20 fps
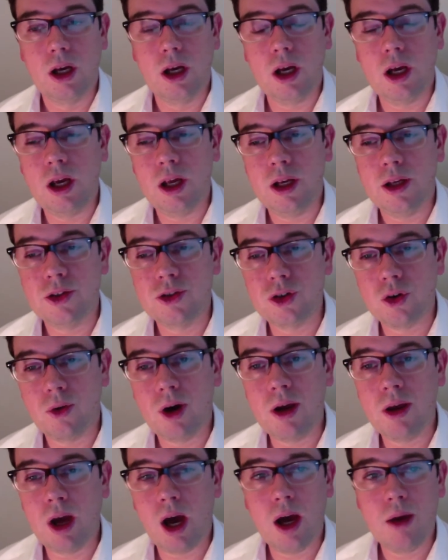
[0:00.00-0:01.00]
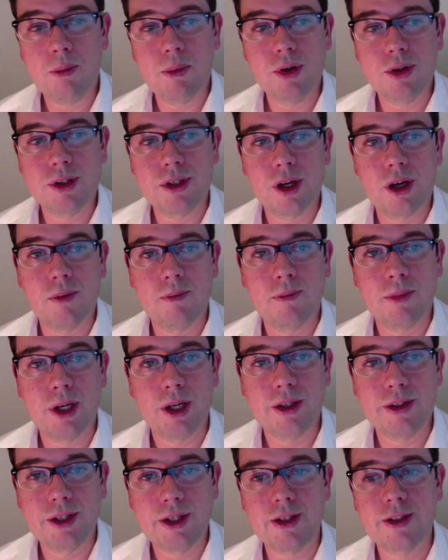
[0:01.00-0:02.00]
And so I, I put some uh,
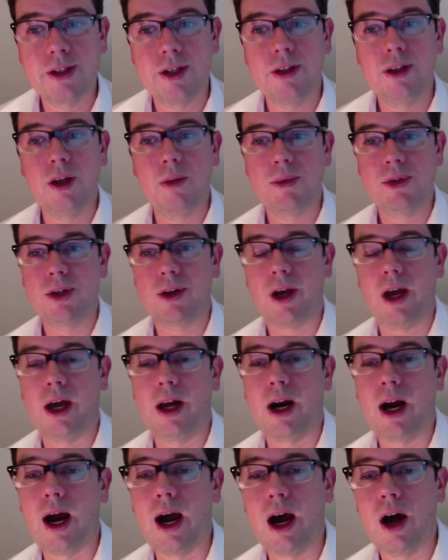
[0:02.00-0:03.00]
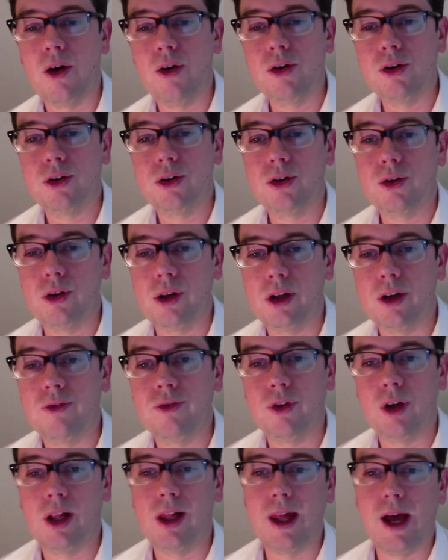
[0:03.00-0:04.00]
16 tips together how to
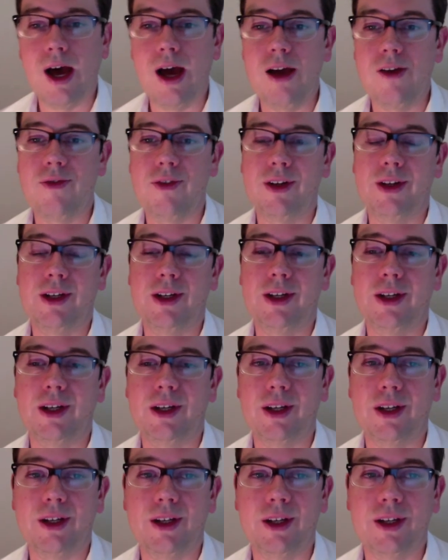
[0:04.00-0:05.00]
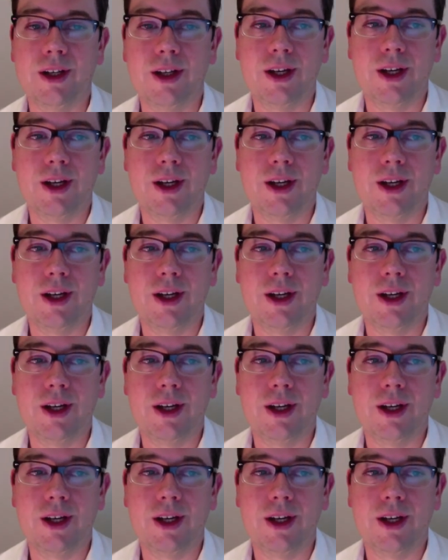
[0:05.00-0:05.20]
live your life, and uh,